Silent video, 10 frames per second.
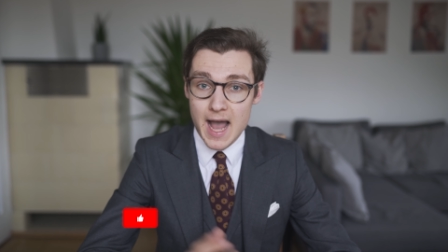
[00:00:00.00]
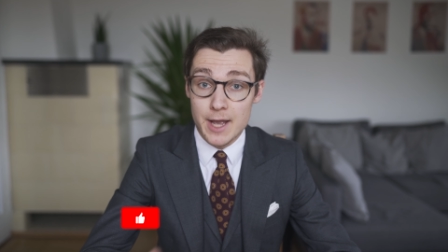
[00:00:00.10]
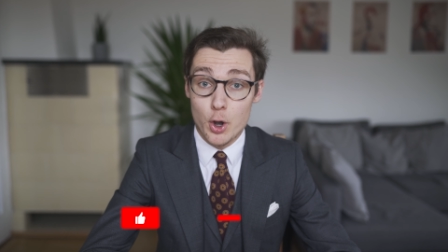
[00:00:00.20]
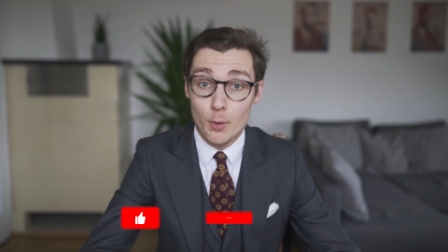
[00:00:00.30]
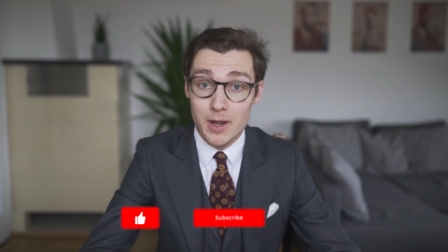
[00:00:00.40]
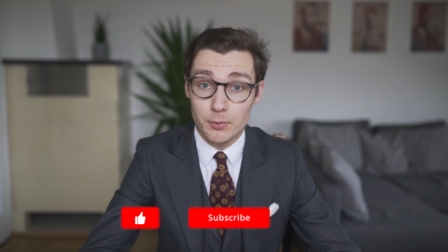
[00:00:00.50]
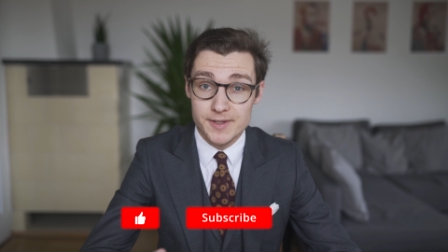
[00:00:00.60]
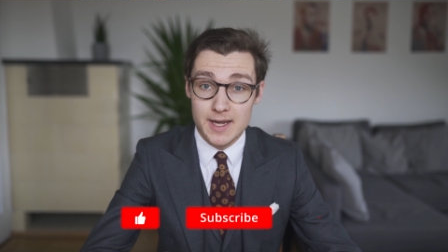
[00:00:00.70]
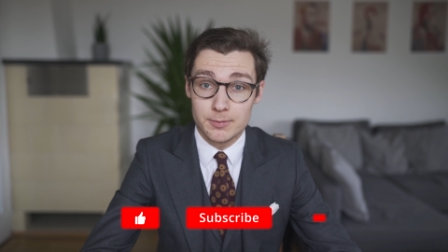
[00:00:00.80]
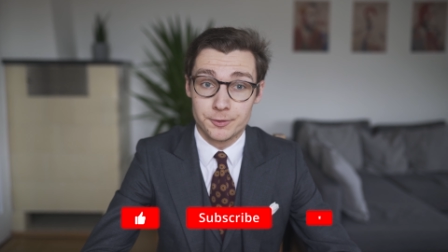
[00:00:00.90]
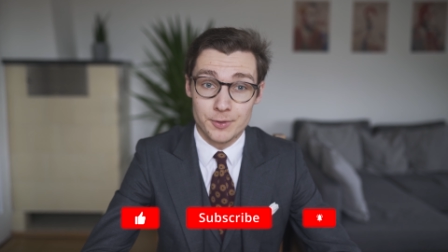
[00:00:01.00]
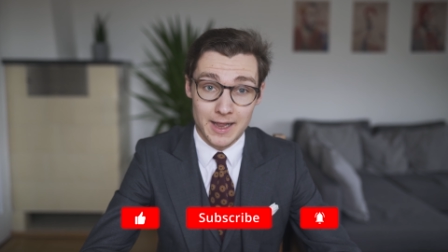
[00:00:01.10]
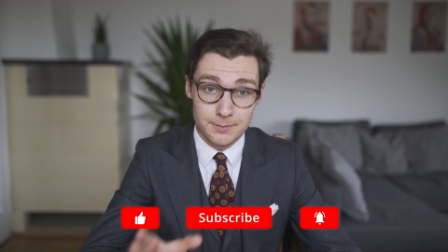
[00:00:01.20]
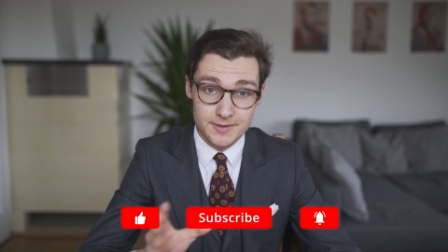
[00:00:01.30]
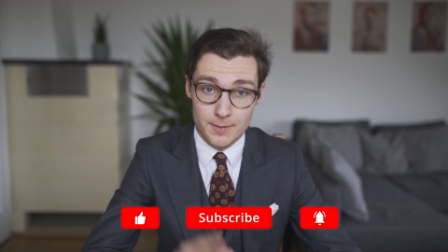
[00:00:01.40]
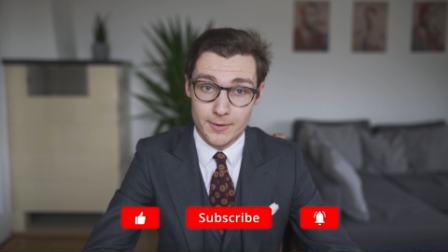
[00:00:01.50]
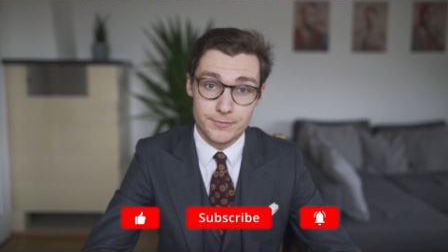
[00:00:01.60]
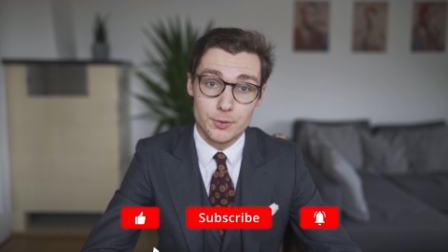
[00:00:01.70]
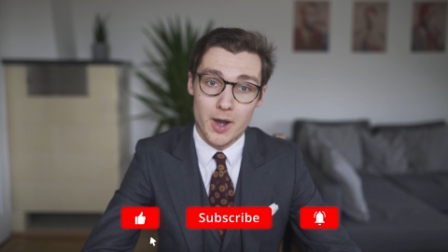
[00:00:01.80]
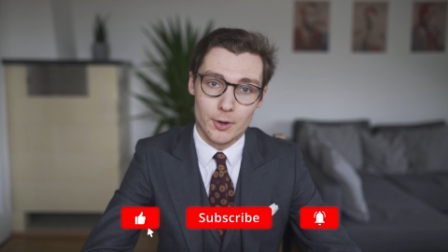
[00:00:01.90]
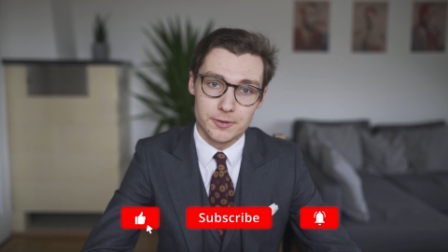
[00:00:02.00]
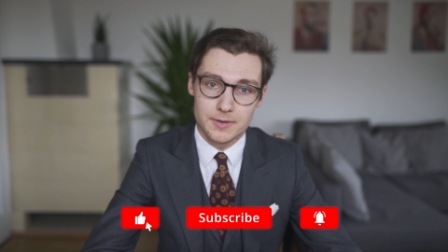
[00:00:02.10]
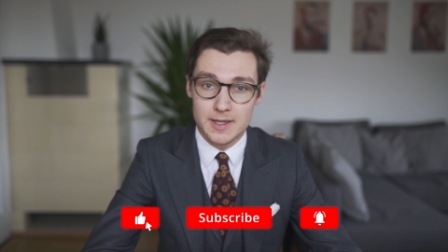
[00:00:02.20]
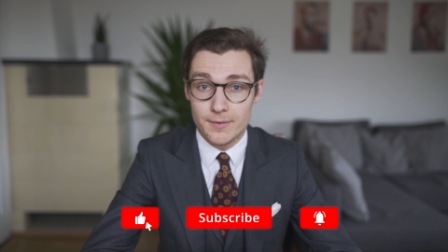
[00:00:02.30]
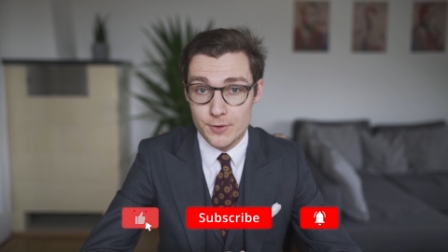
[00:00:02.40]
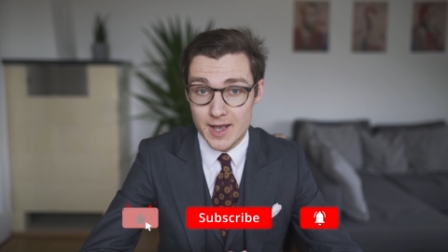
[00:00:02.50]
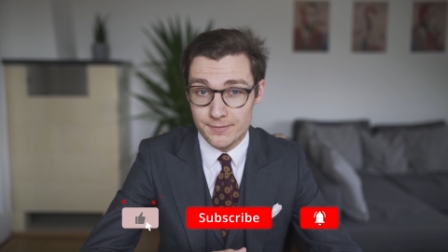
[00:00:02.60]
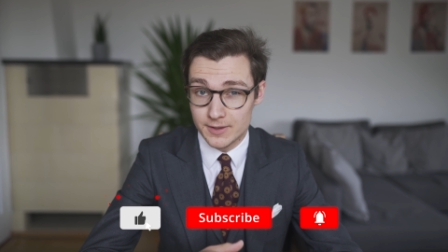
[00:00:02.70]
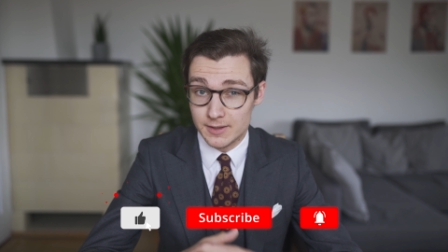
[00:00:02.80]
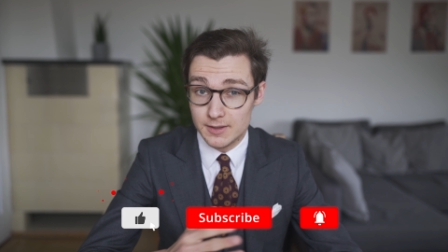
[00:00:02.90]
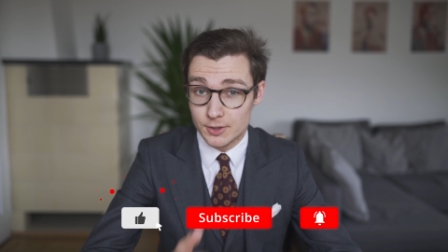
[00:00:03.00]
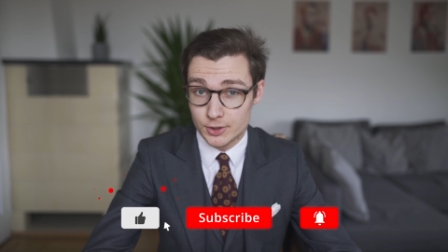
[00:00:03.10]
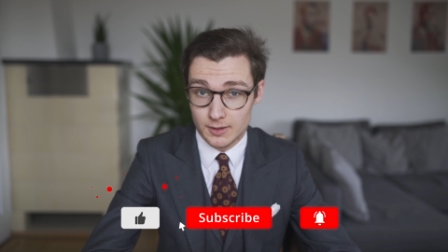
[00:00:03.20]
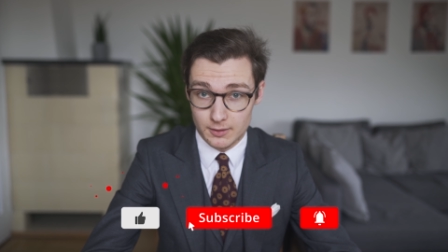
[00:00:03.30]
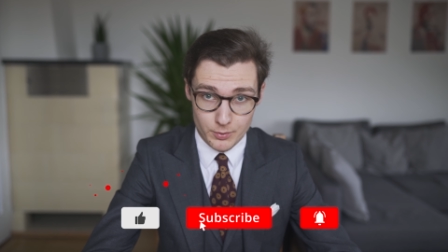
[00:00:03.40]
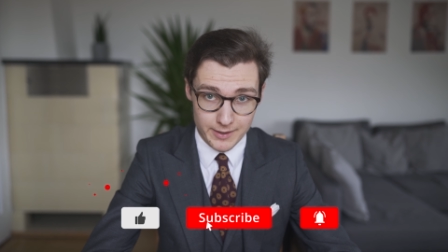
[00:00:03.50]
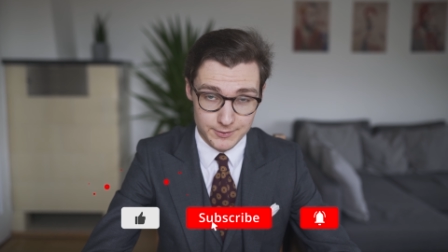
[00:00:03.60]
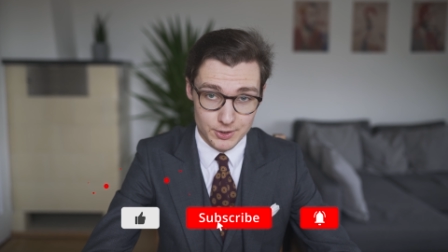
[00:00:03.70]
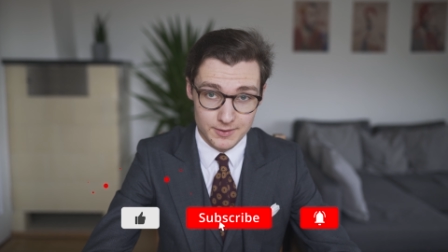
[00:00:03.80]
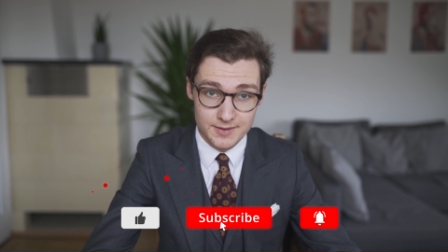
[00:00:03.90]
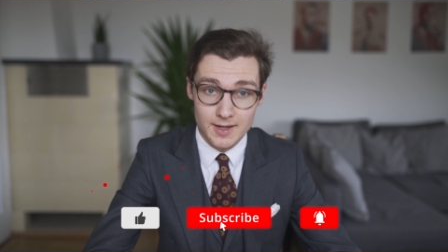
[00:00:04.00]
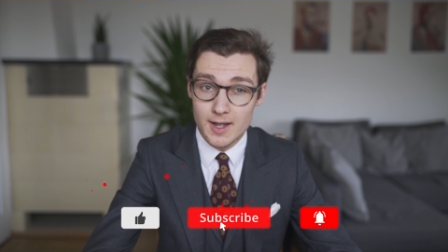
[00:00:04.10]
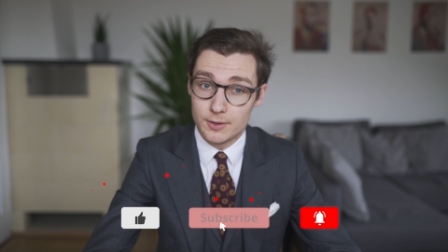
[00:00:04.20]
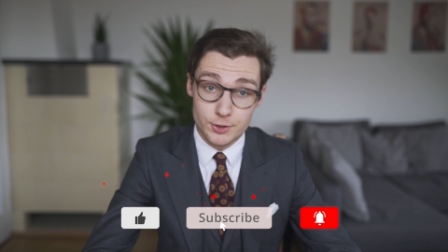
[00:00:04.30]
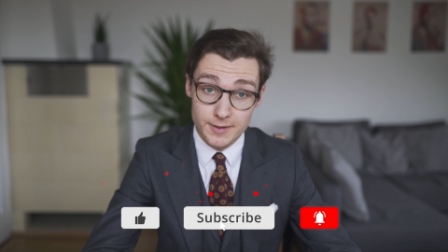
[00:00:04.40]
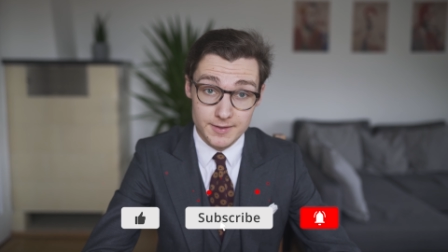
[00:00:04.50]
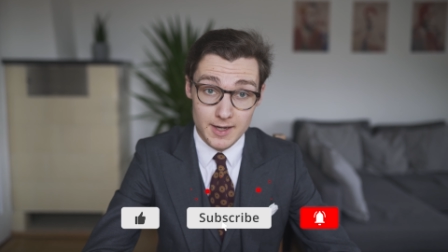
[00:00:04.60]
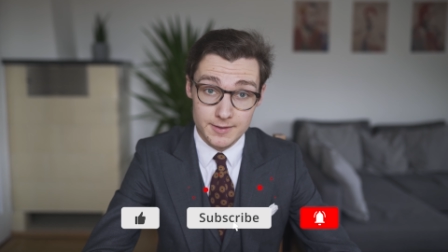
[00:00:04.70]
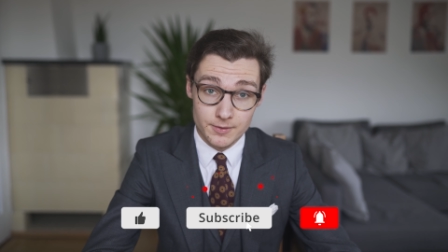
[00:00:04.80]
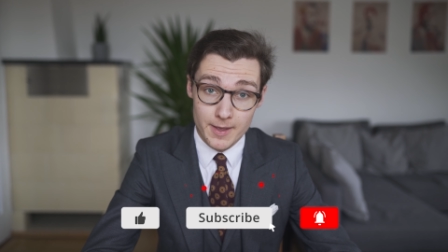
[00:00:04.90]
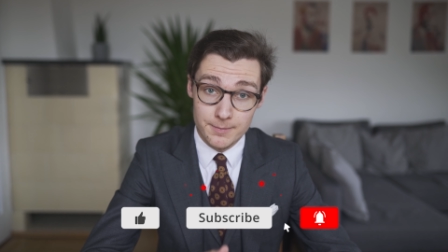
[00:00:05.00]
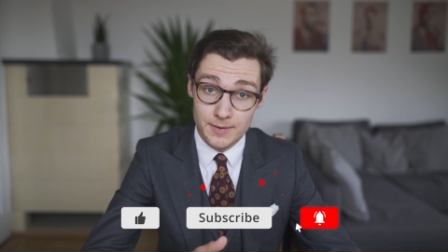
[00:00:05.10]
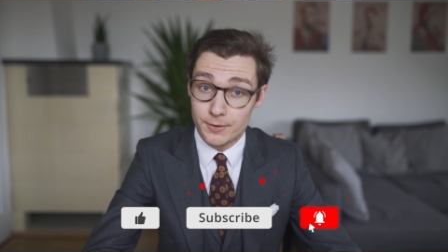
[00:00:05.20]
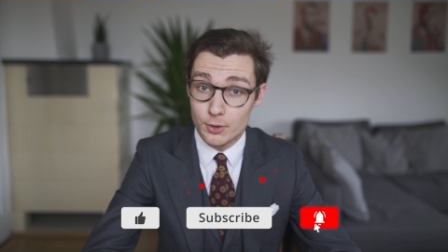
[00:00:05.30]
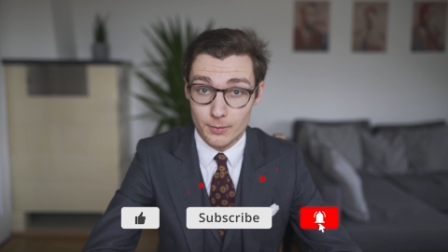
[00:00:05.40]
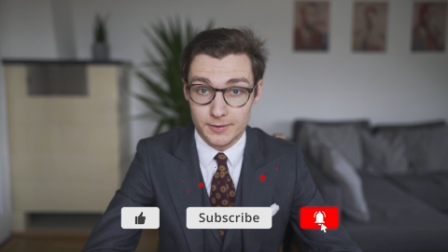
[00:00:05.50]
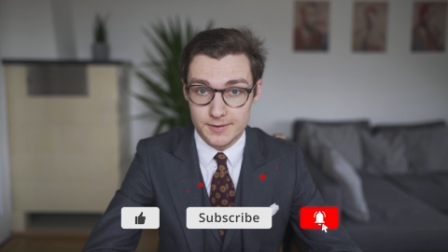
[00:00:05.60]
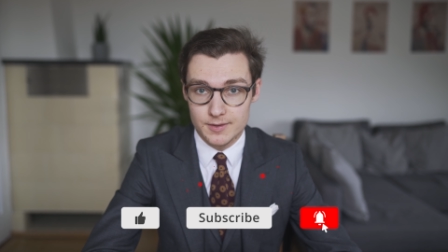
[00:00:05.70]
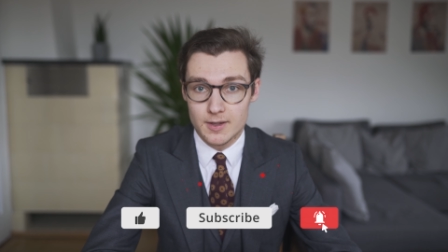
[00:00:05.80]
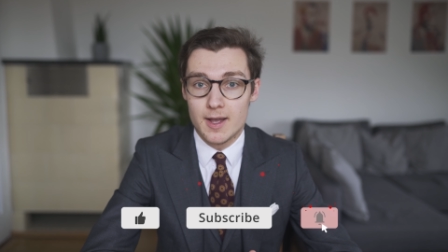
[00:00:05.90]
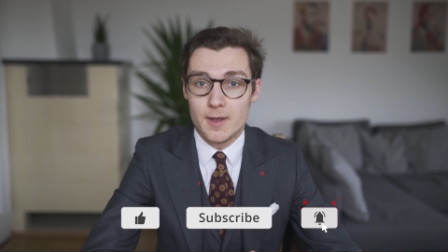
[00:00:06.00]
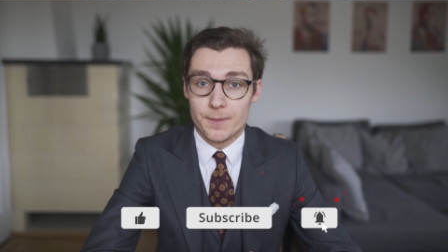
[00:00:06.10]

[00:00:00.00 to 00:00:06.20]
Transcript: I hope I was able to help some of you out. If you have additional questions, just ask them in the comments.